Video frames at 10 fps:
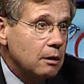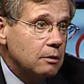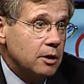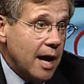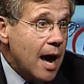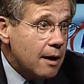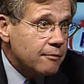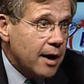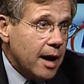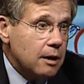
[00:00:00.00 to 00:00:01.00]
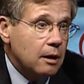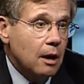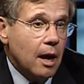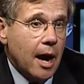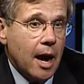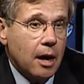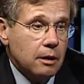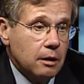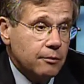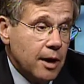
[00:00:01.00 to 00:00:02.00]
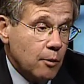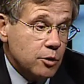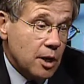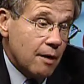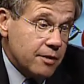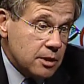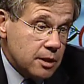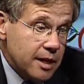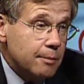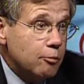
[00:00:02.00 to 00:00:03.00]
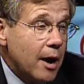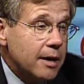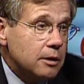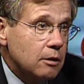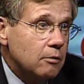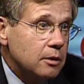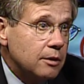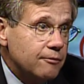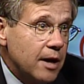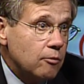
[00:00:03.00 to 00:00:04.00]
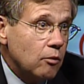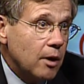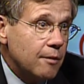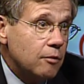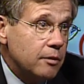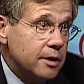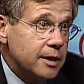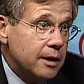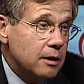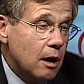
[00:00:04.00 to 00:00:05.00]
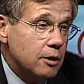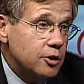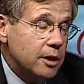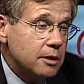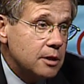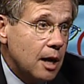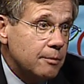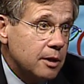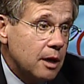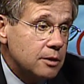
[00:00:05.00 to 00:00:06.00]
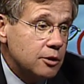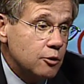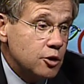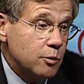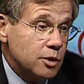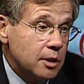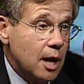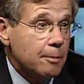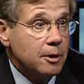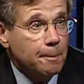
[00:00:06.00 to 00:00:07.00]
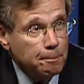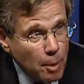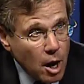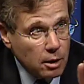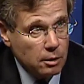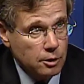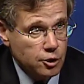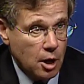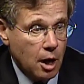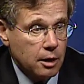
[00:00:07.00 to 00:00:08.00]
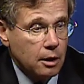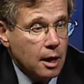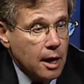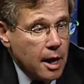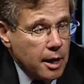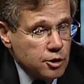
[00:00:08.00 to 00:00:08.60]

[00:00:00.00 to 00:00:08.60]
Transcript: to have that. And that was obviously impractical at the federal level and the technology at the time the Constitution was adopted. But, John, as